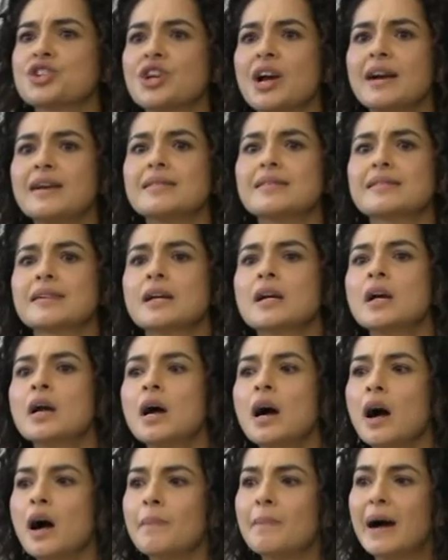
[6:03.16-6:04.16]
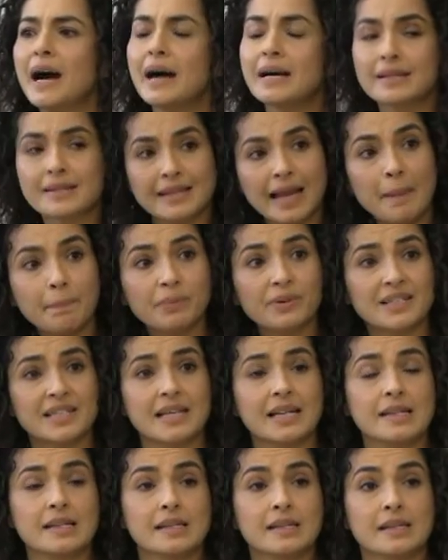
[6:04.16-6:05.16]
just a
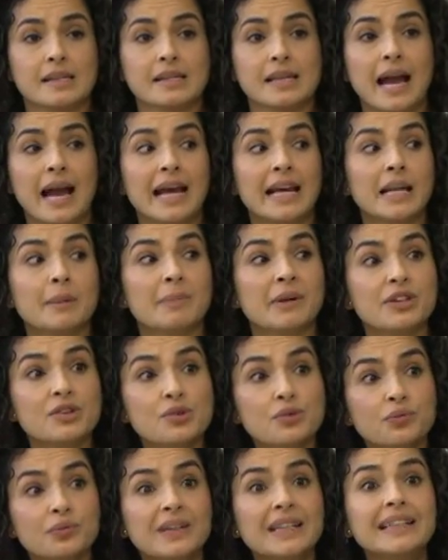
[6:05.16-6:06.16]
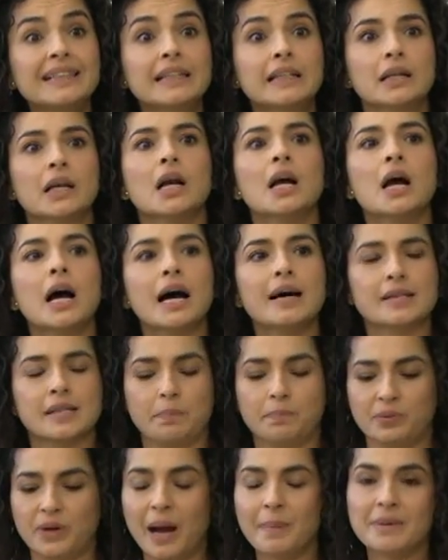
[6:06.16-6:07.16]
separatist society, but it's really a
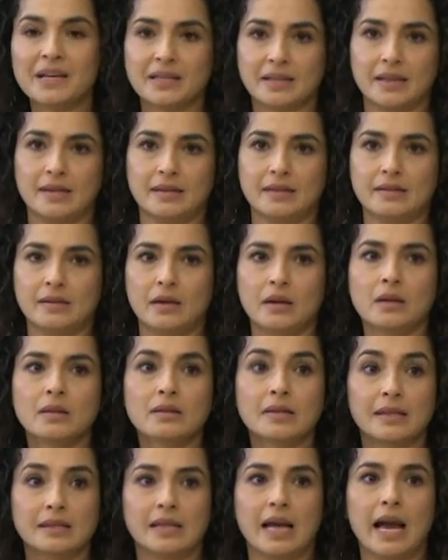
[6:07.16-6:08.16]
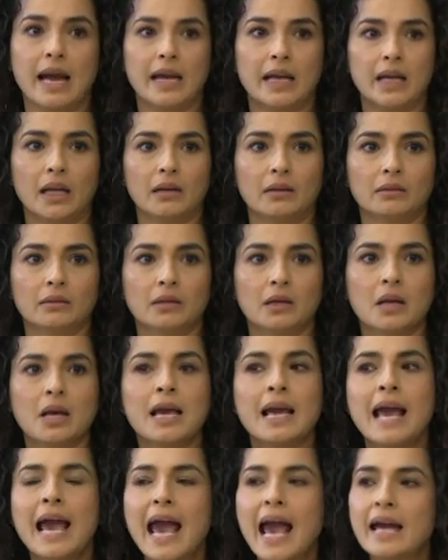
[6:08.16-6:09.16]
supremacist society.
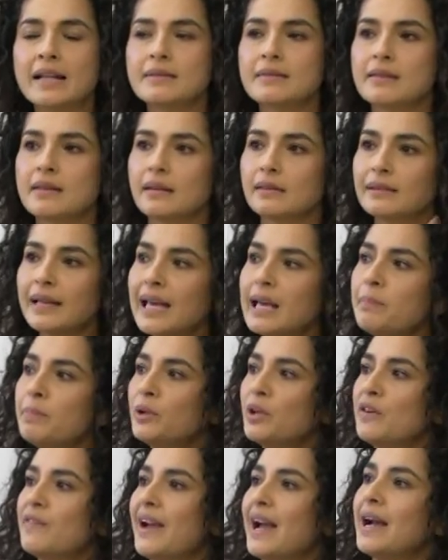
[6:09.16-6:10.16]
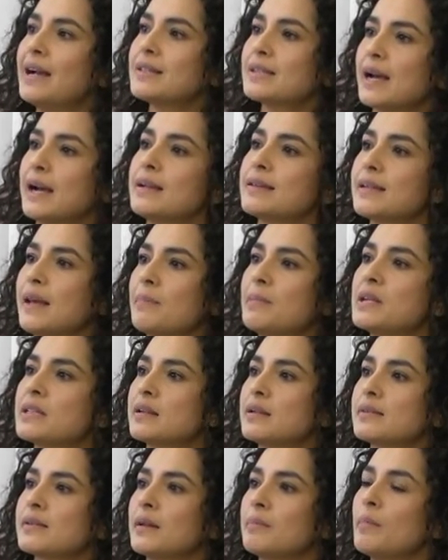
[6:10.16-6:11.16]
And the label of
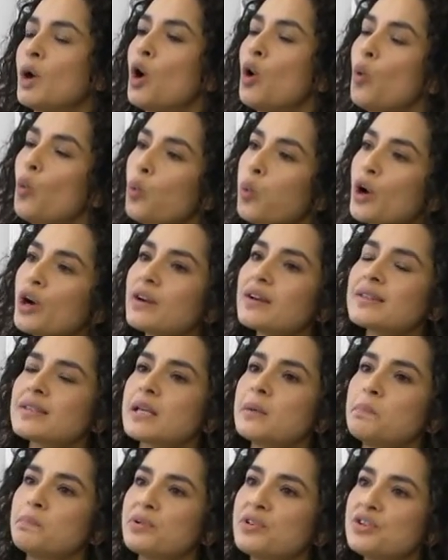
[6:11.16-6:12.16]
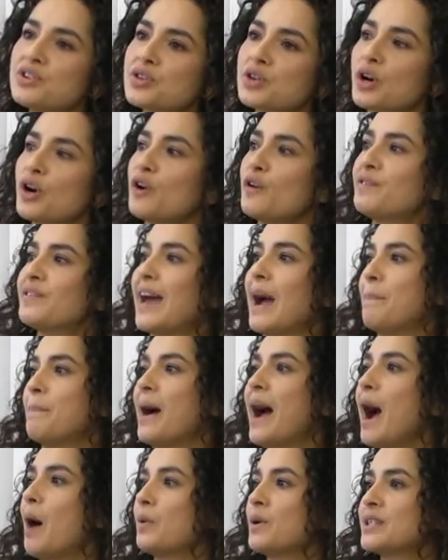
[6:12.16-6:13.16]
anti-Semitism works to preserve that
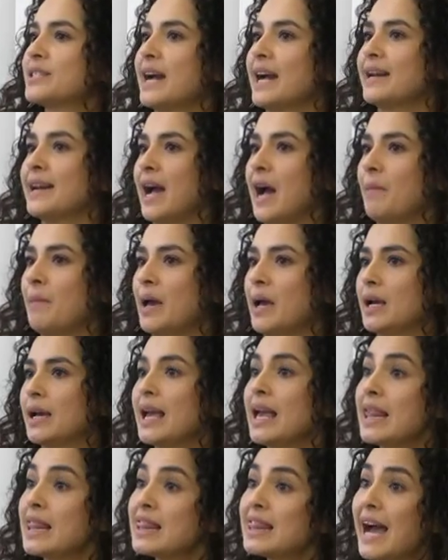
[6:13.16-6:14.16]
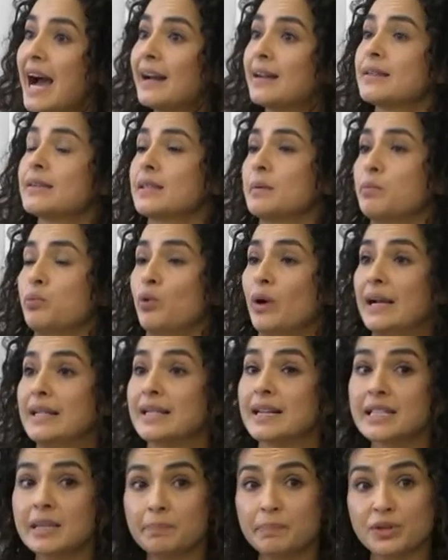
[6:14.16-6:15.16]
power dynamic. That is the
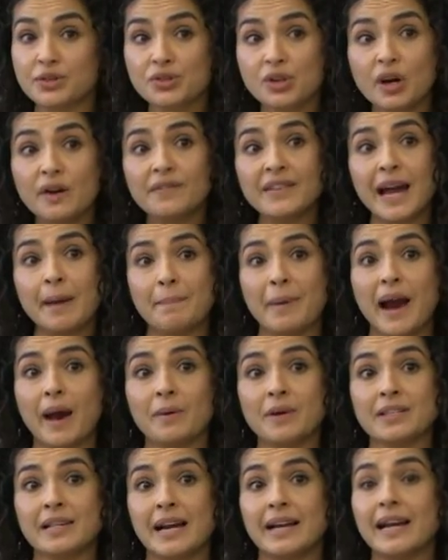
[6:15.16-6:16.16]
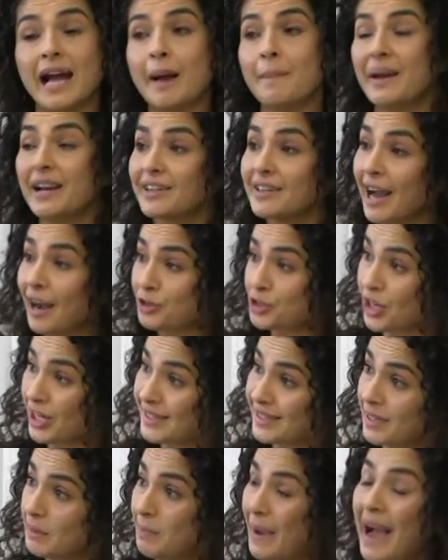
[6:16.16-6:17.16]
point. And to preserve that power dynamic, not
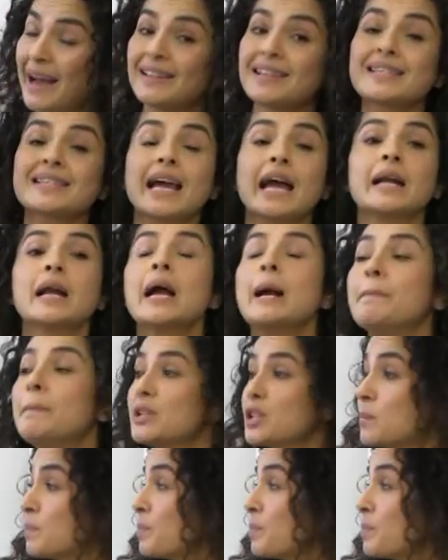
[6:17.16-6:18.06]
just in Palestine, but